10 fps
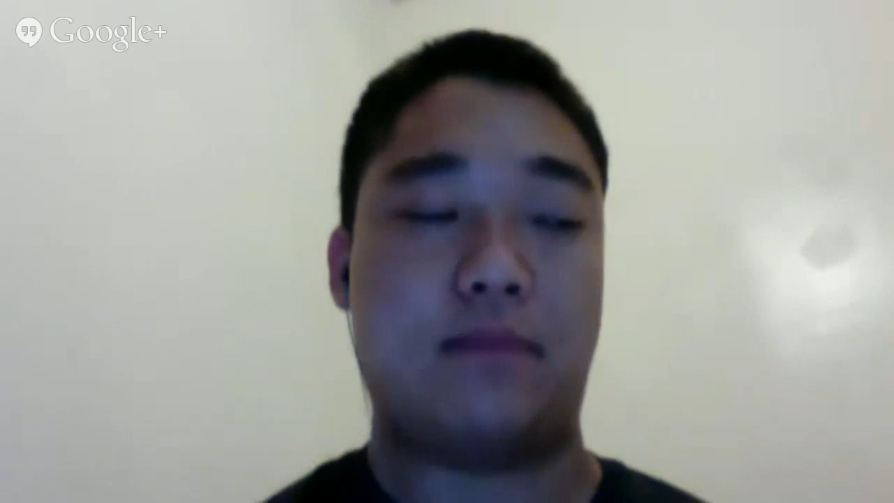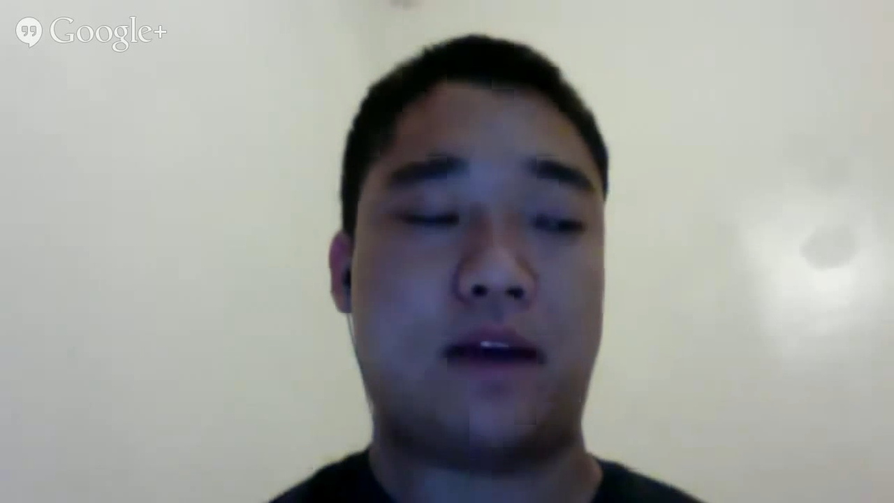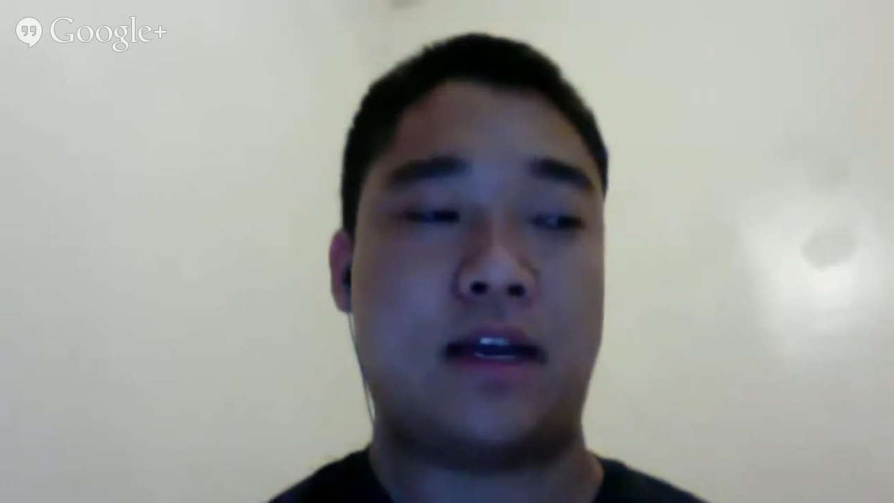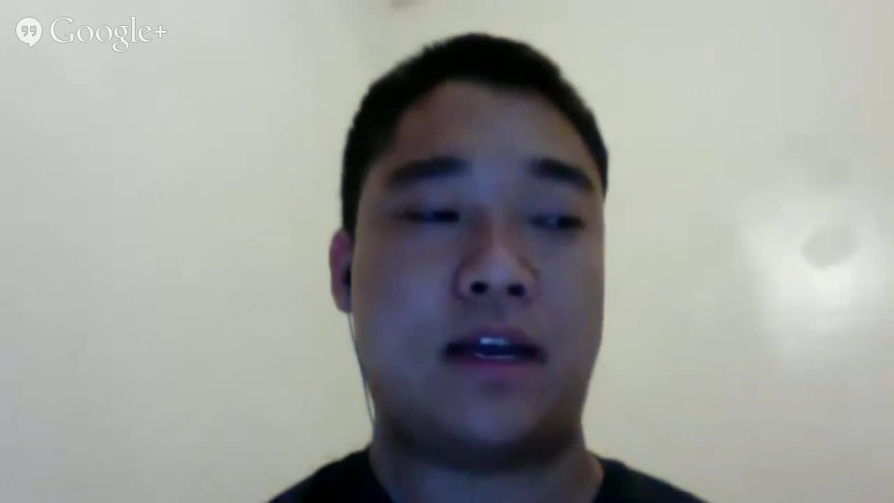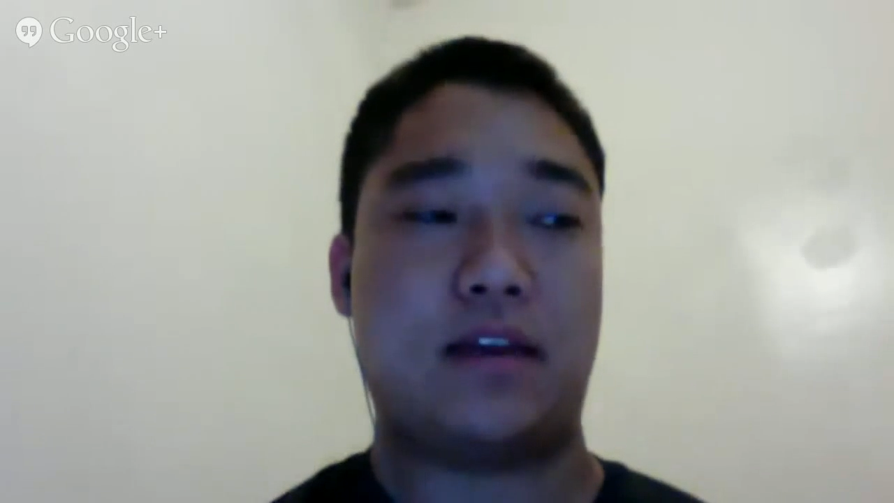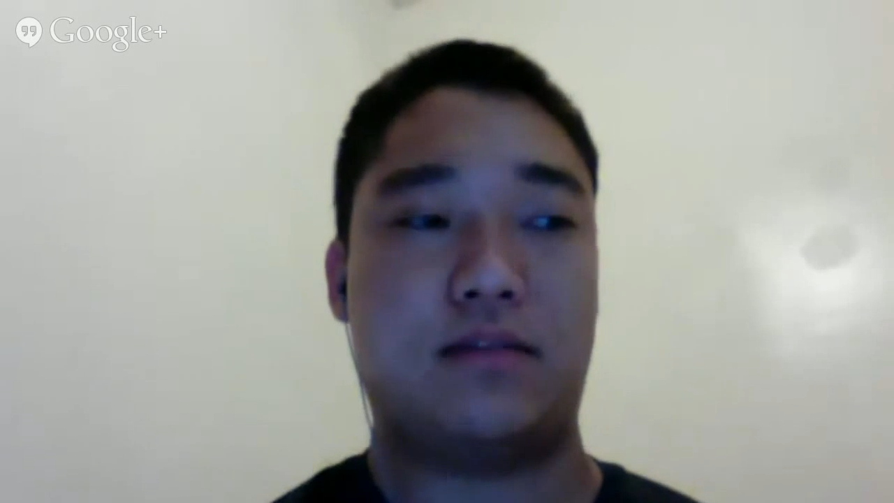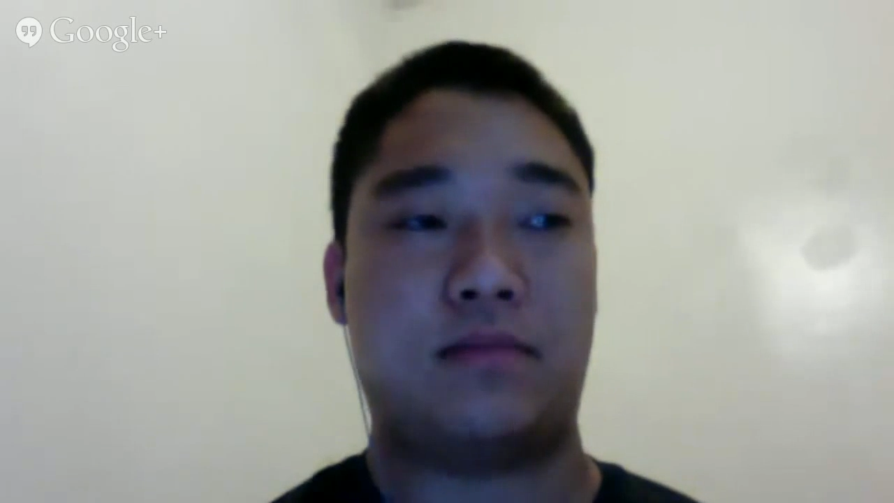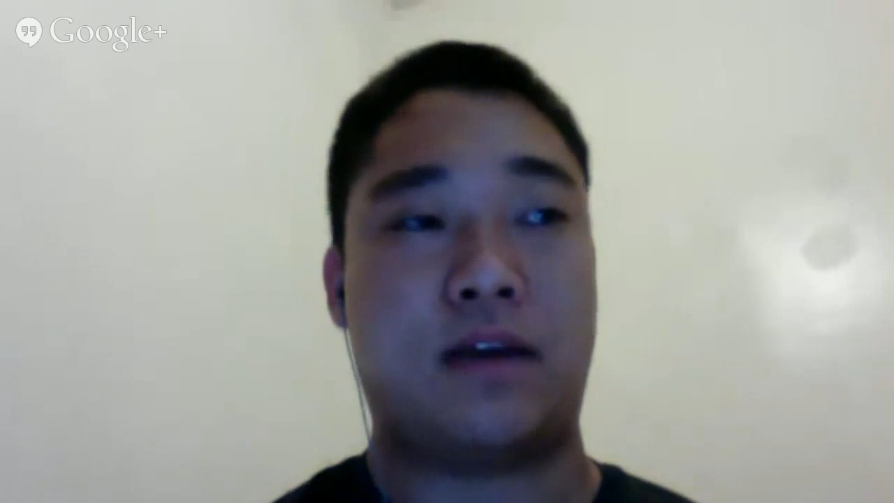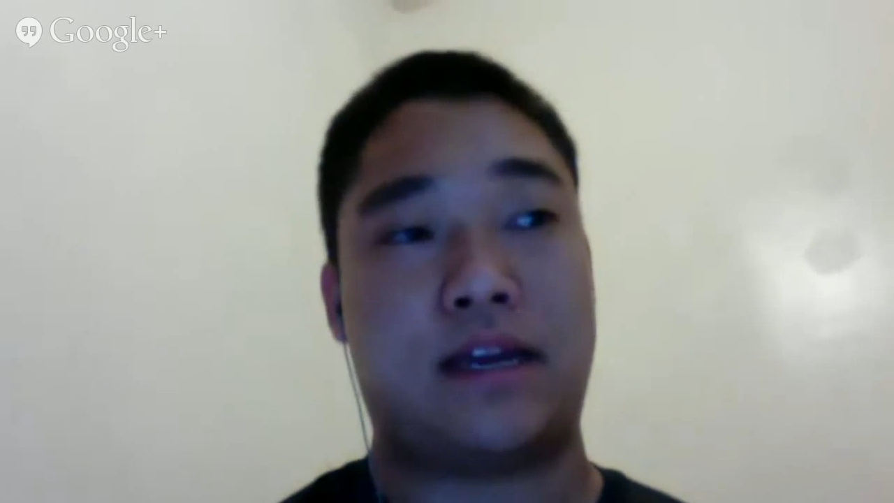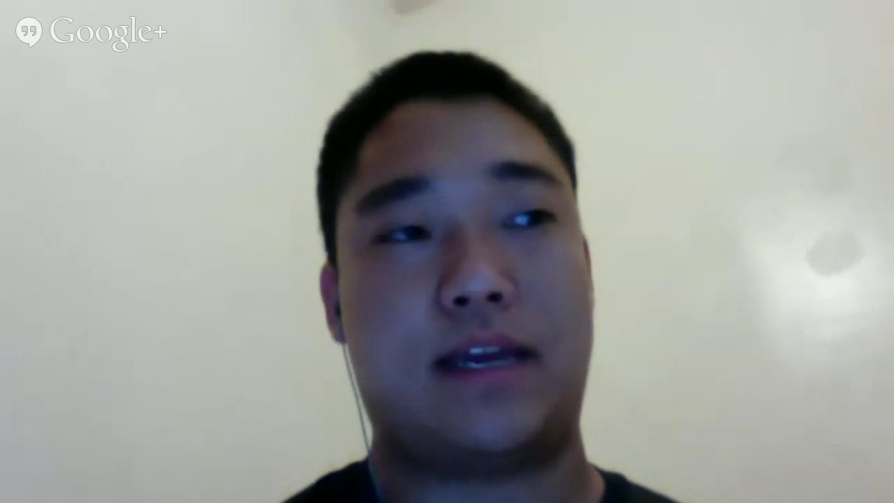my in
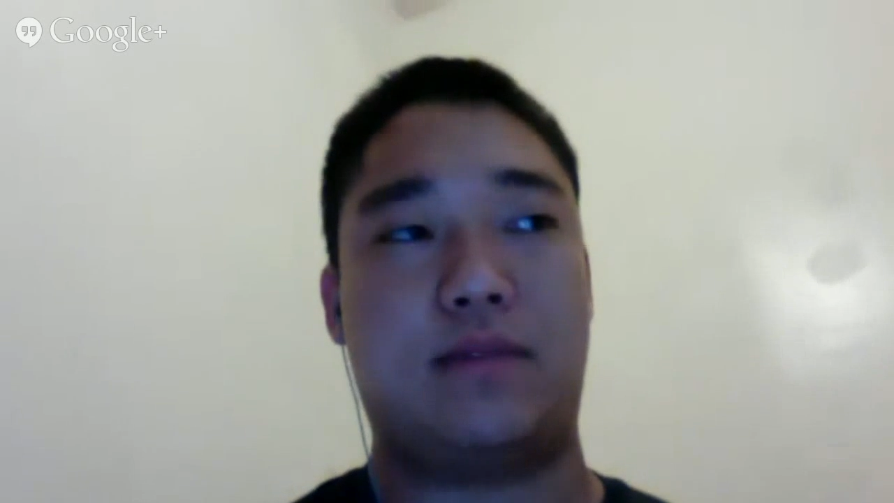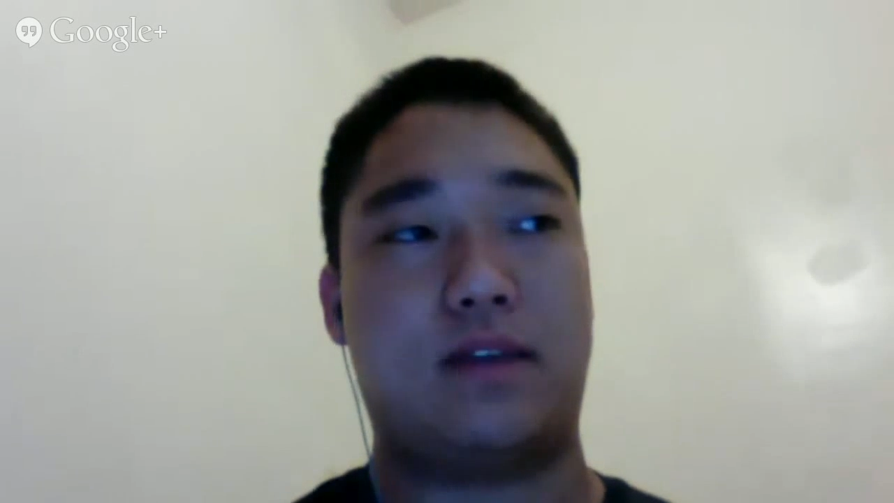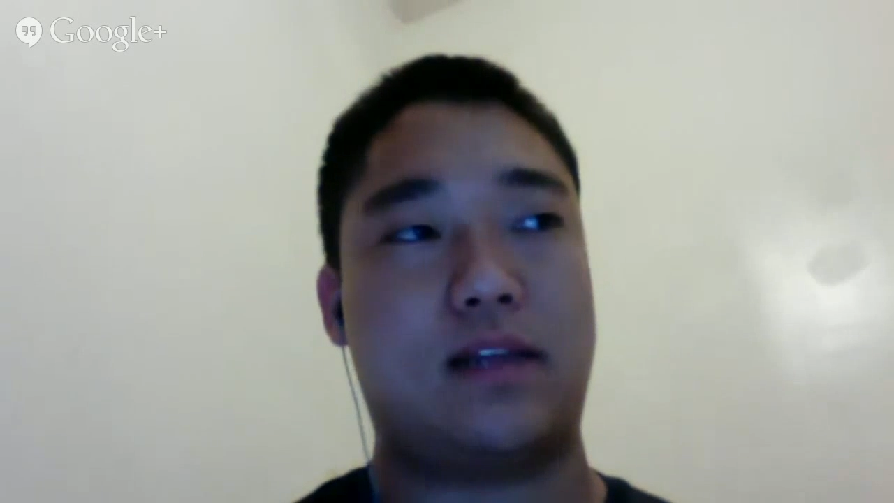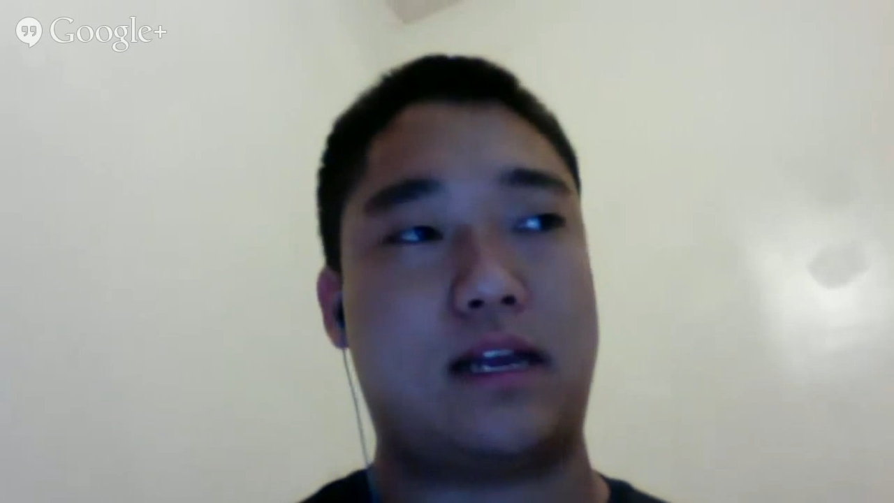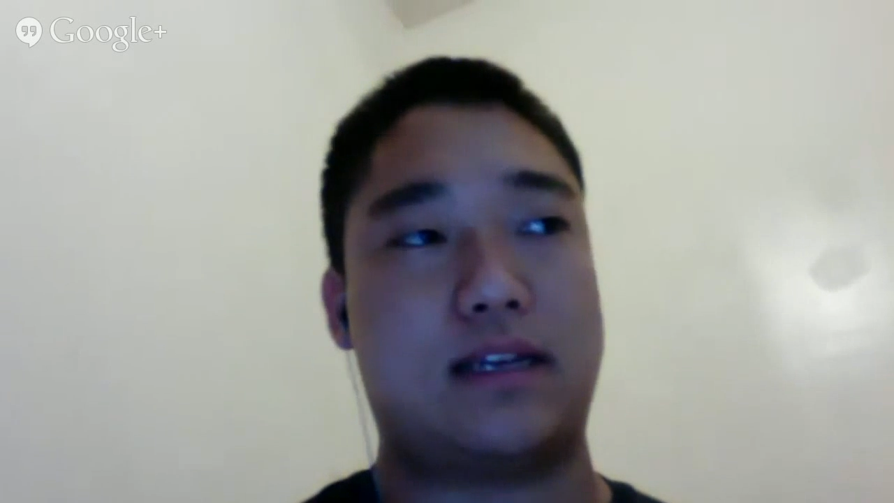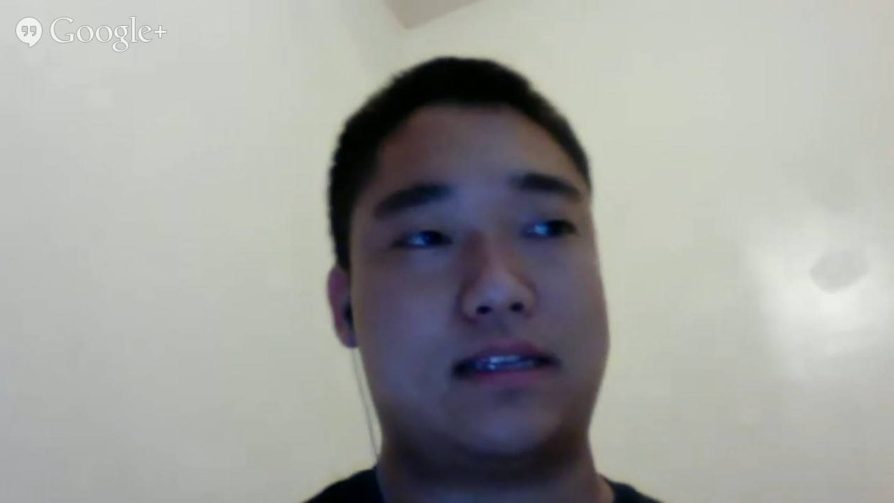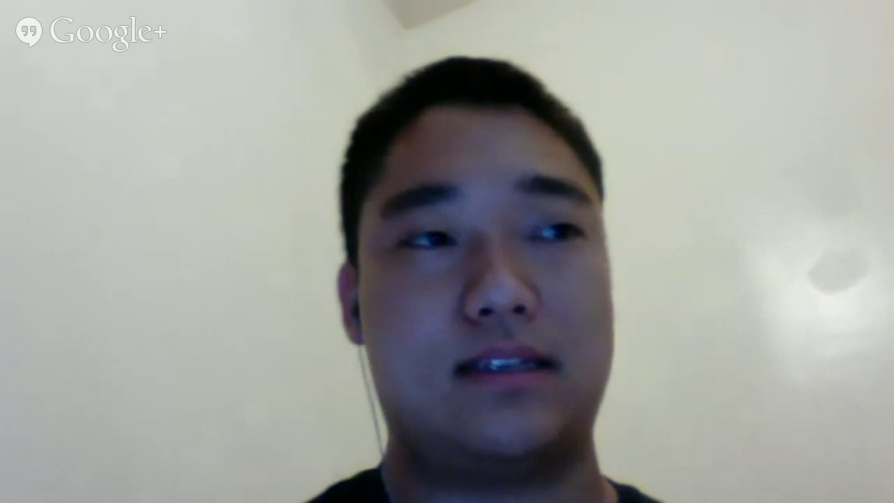my AP classes